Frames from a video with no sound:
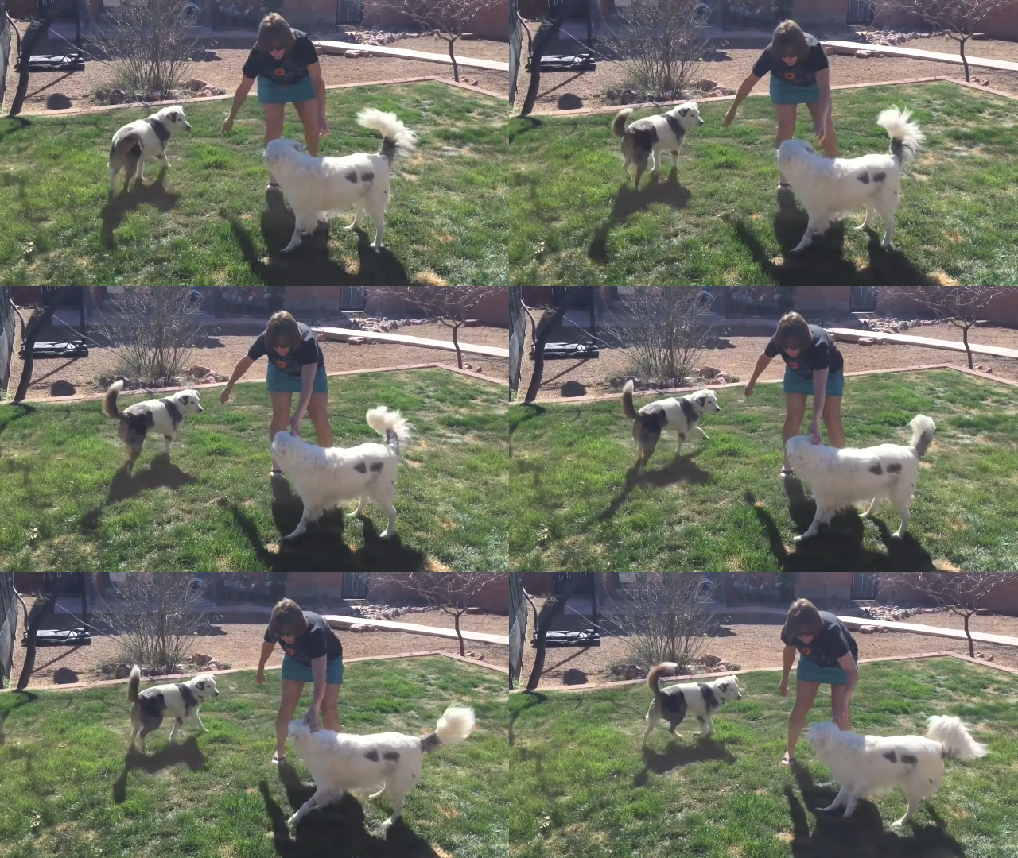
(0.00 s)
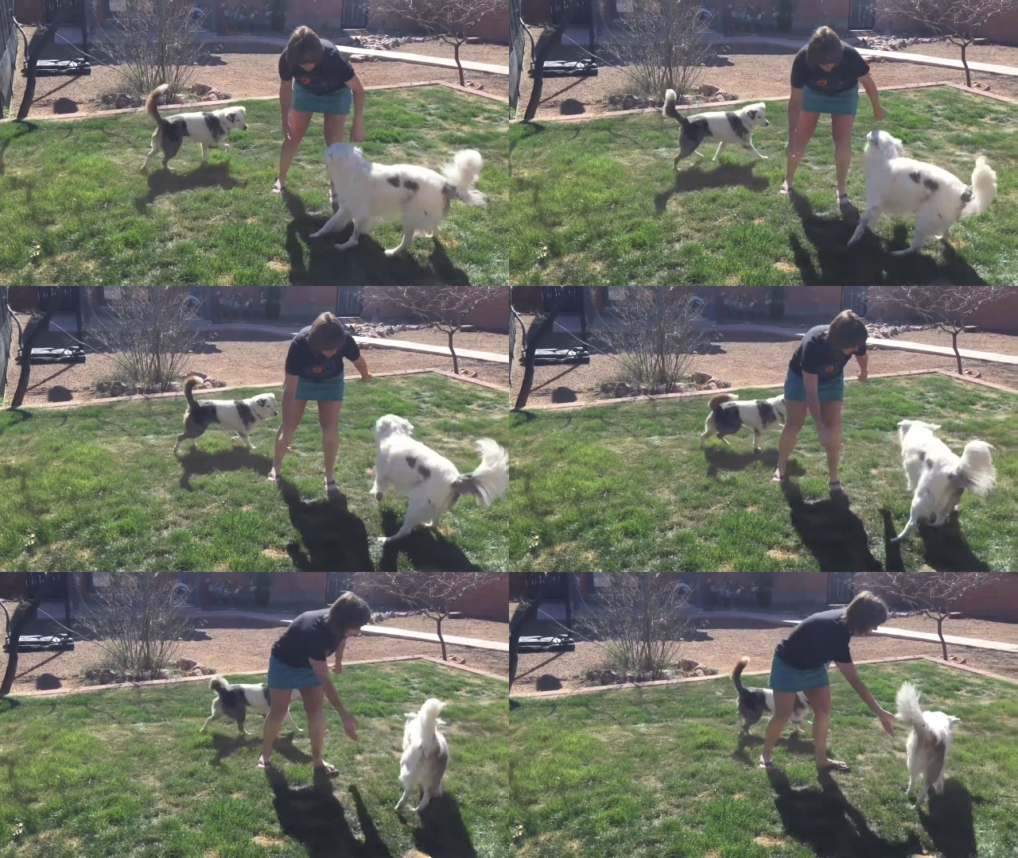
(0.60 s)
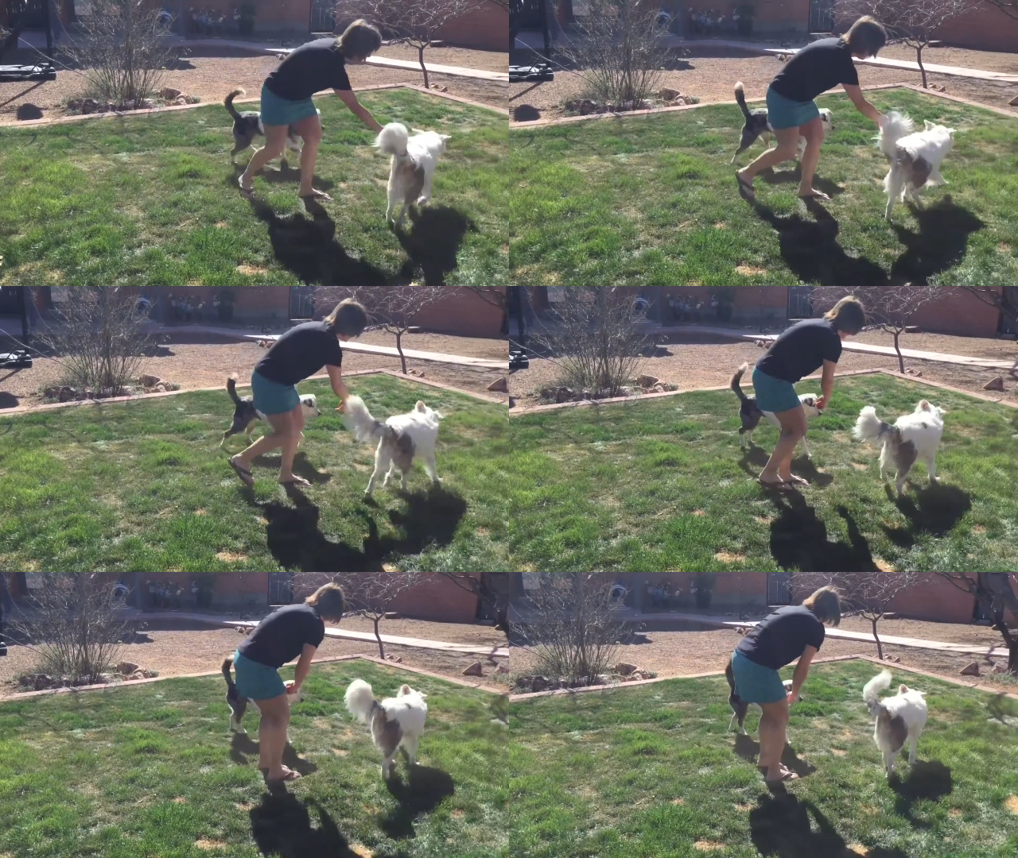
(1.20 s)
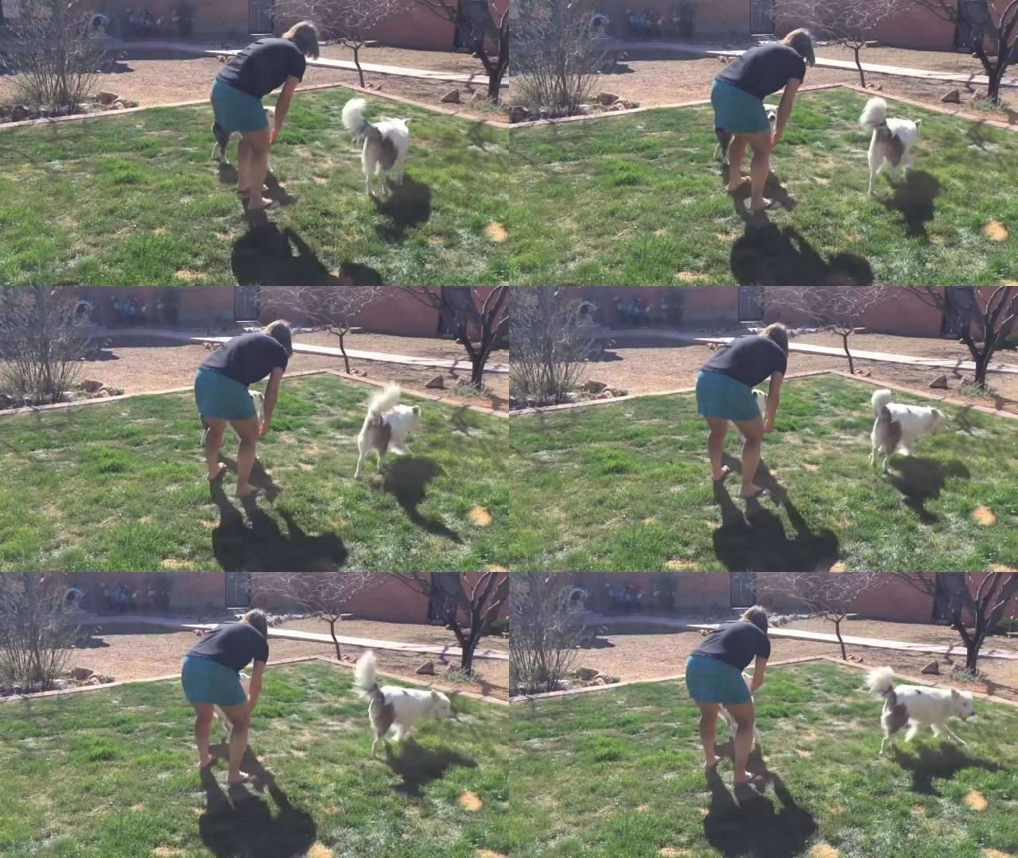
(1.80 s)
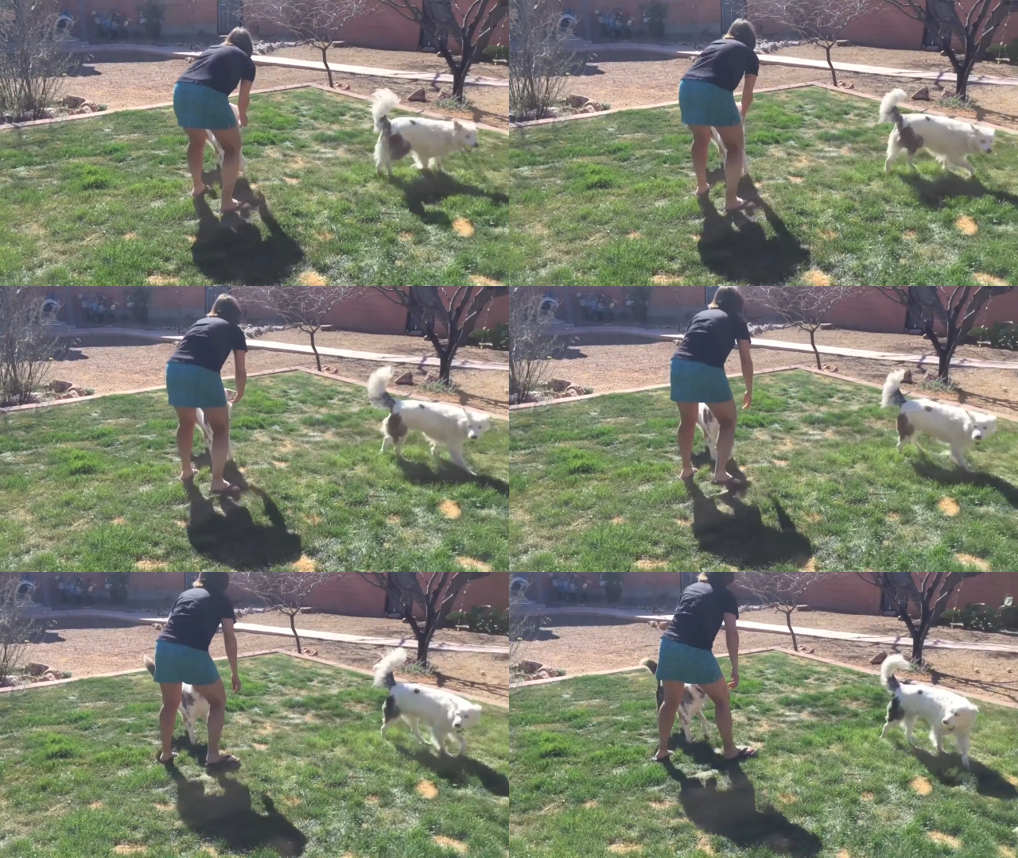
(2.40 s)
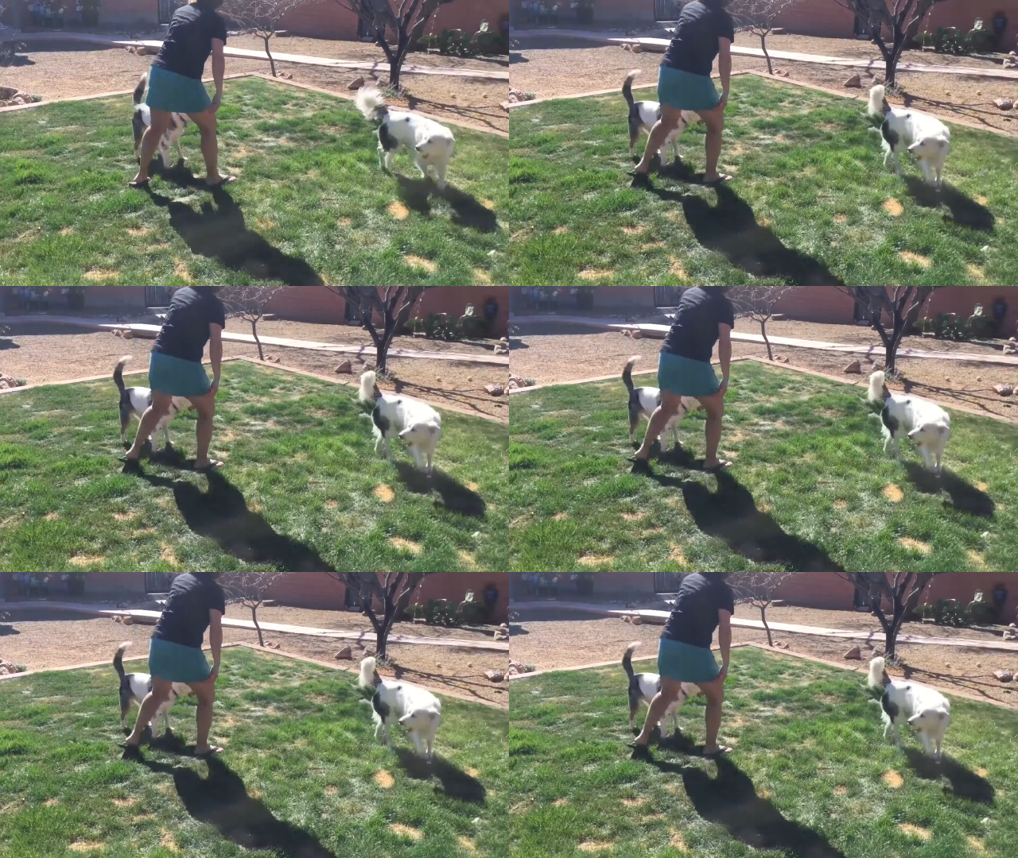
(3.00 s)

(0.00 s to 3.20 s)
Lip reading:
[unreadable: no face in view]